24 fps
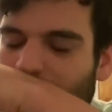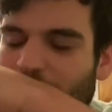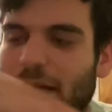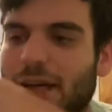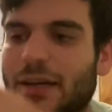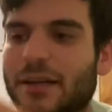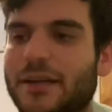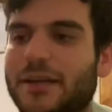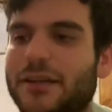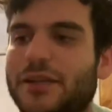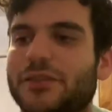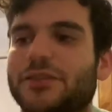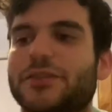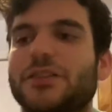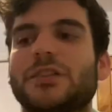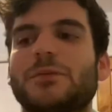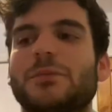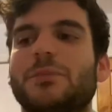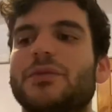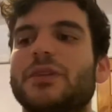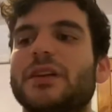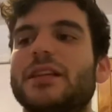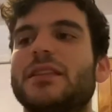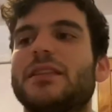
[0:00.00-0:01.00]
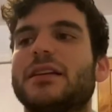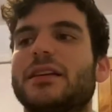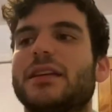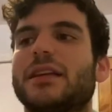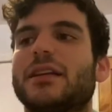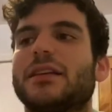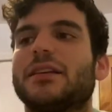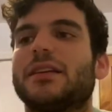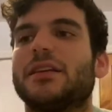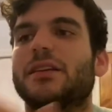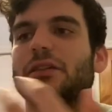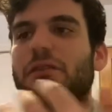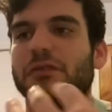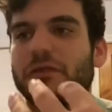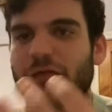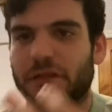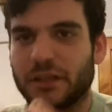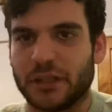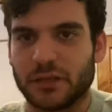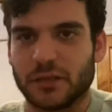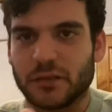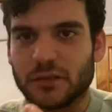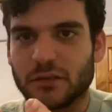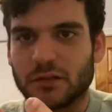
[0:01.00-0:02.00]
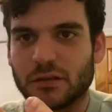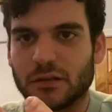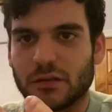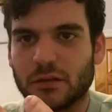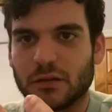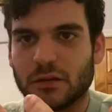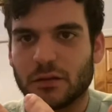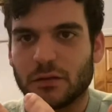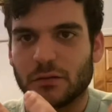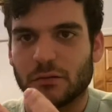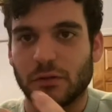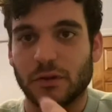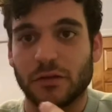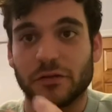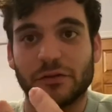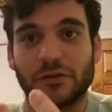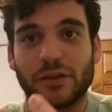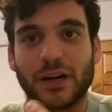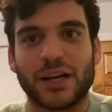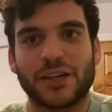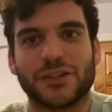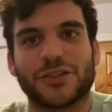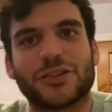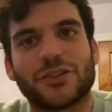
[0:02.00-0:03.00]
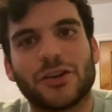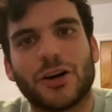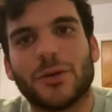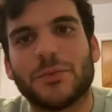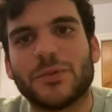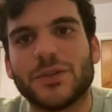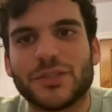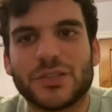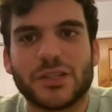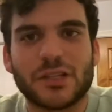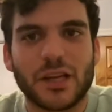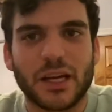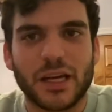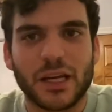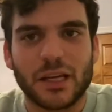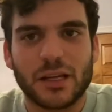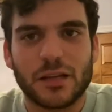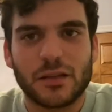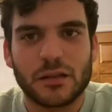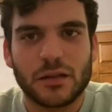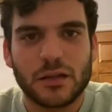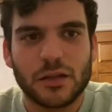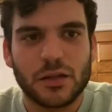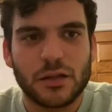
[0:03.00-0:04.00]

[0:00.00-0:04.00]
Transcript: You just breathe it in and you feel refreshed, almost like